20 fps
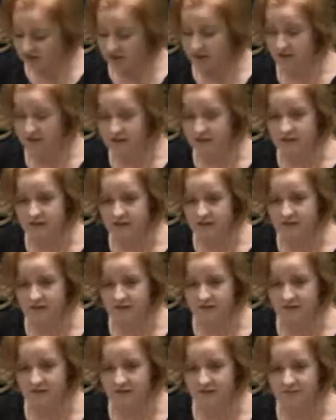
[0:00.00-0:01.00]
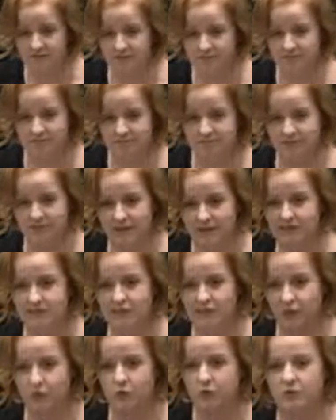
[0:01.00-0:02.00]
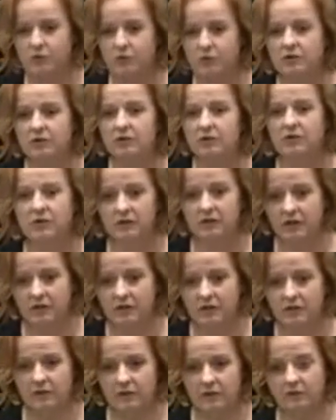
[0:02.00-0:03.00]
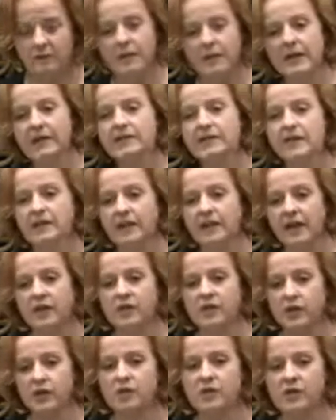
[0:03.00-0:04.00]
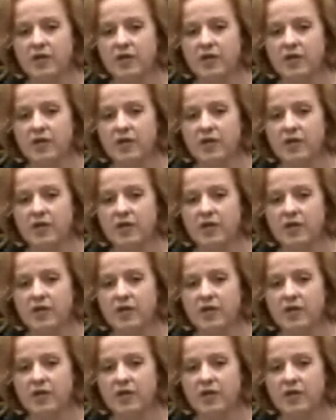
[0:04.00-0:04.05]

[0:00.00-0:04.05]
And I think that that exclusion, it means that they don't